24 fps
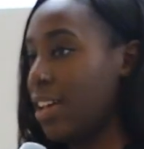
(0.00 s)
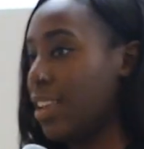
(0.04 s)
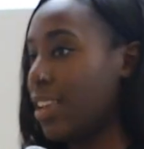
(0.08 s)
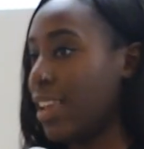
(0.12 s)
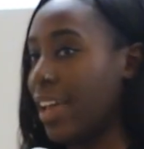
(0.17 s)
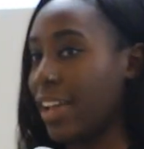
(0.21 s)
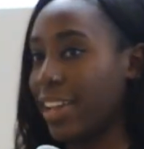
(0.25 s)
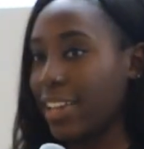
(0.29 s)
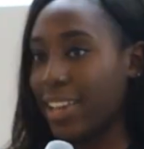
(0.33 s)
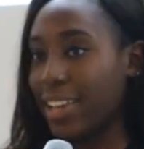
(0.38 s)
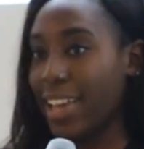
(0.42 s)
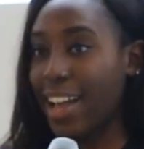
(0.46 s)

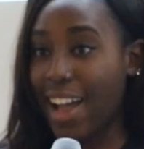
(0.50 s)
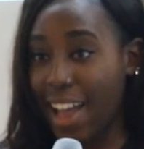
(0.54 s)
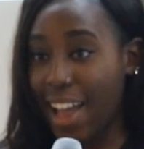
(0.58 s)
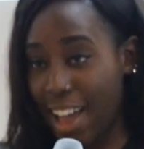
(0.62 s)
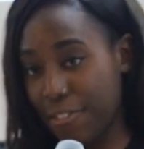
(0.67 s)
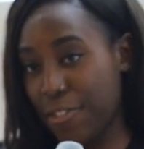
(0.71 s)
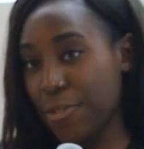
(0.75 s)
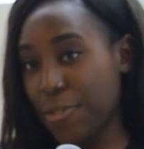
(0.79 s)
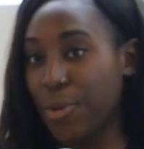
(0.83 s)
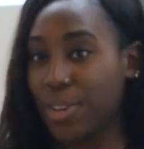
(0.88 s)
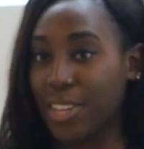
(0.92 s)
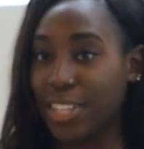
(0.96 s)
Like,
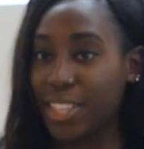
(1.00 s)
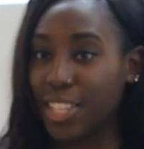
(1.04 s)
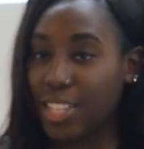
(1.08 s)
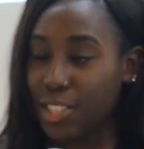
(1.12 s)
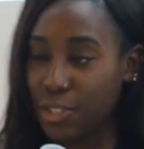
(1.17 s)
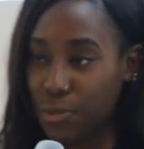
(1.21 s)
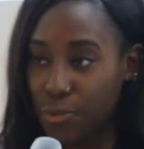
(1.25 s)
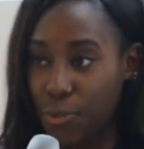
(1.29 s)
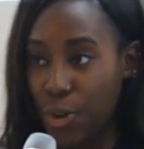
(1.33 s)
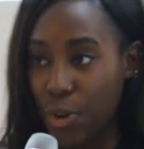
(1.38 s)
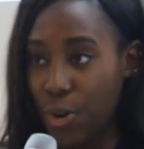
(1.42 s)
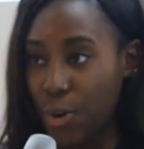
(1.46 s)
everyone in
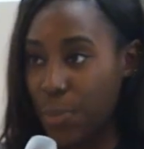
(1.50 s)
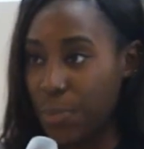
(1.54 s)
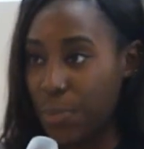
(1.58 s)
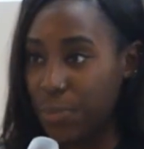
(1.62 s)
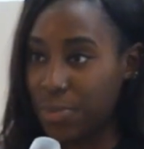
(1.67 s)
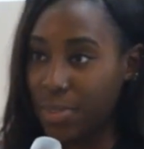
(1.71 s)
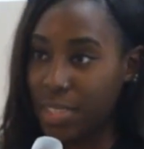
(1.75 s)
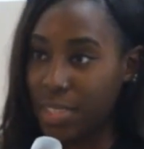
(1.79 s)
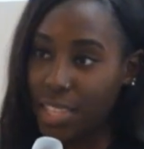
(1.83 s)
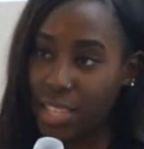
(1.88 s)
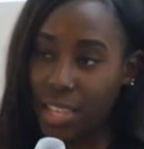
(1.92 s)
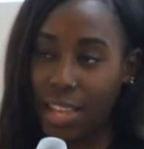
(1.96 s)
this
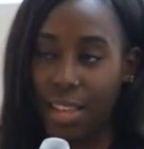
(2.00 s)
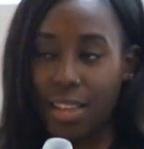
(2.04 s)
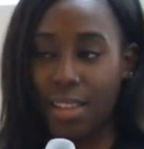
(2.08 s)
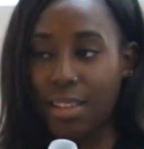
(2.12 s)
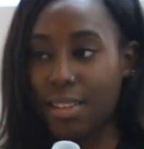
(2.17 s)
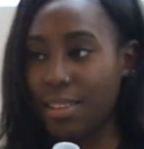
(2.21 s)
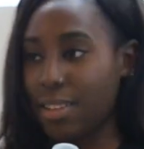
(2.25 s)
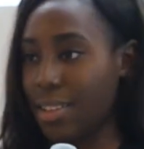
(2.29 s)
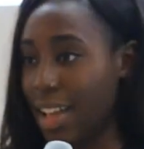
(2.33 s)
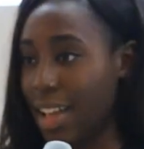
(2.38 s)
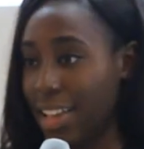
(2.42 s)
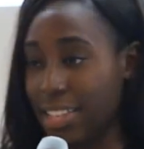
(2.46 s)
room
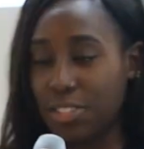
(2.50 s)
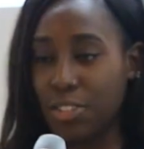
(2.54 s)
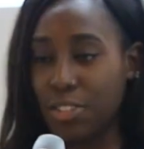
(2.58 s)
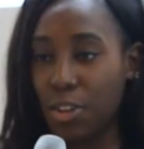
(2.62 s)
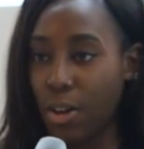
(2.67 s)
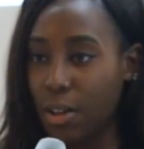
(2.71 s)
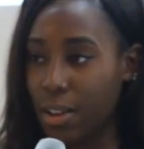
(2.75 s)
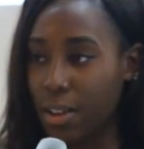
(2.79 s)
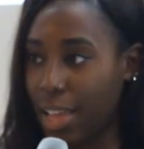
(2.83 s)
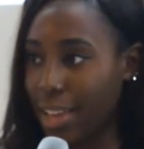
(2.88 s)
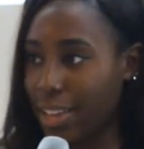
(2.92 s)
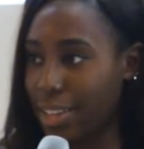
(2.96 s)

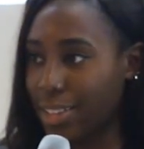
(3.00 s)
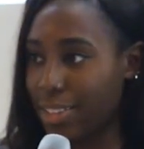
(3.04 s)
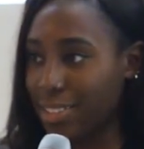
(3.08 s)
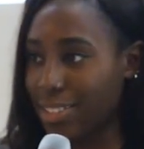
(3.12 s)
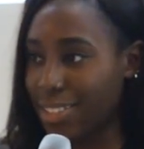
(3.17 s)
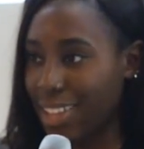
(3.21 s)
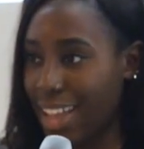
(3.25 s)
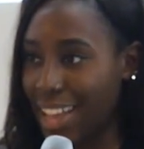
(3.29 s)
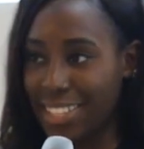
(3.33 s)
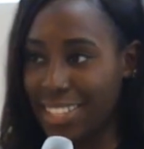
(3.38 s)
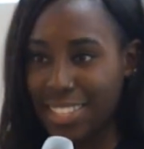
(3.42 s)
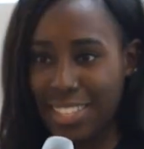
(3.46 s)

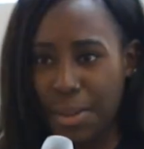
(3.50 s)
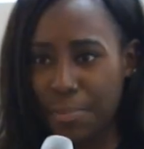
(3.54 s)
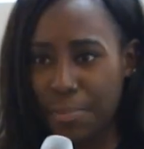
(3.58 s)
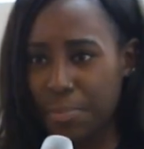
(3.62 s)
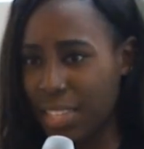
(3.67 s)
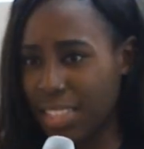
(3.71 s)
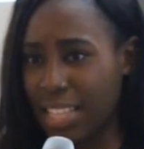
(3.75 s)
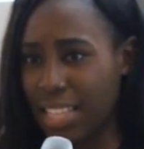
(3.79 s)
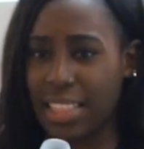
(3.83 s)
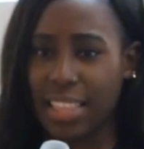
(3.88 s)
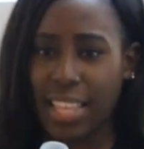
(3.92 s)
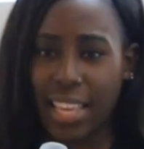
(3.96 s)
has
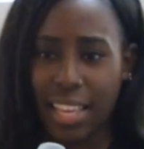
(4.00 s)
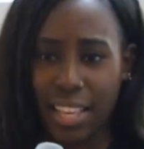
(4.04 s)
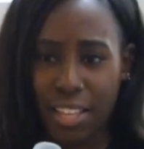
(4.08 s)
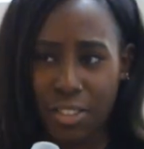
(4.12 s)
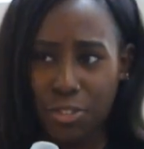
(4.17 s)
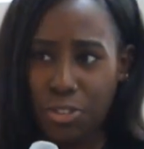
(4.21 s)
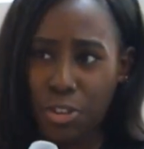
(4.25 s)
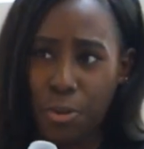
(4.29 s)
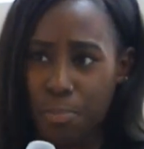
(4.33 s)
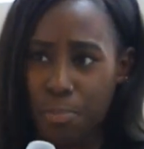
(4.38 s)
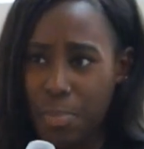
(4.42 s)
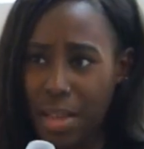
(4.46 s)
something that
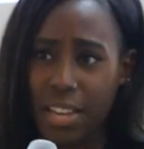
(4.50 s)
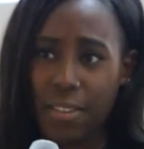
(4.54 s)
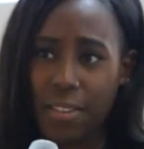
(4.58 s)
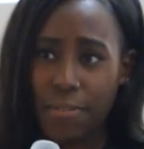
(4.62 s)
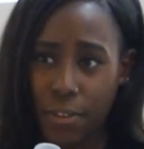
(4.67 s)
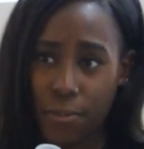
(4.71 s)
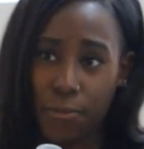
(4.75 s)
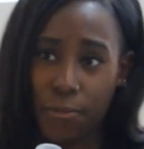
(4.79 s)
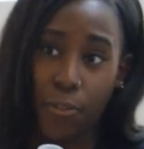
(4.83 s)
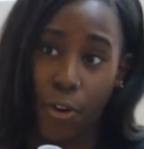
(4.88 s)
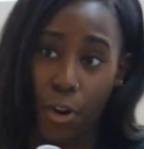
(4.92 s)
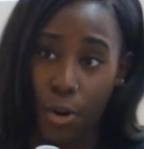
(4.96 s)
you can
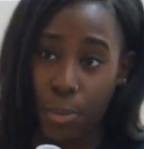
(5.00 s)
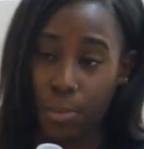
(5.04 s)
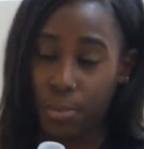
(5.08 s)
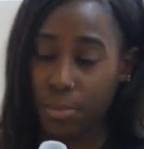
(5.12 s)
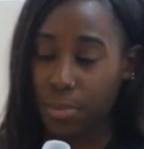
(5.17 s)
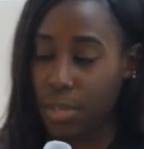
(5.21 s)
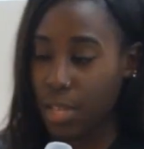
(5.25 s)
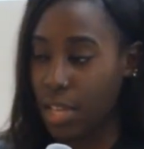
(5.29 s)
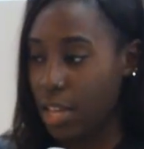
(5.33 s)
benefit from.